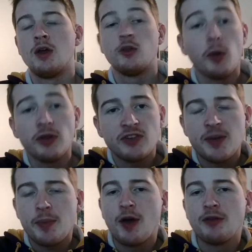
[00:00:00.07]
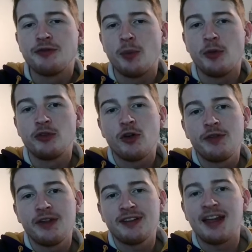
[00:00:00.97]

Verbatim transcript: Sponsorship of football trophies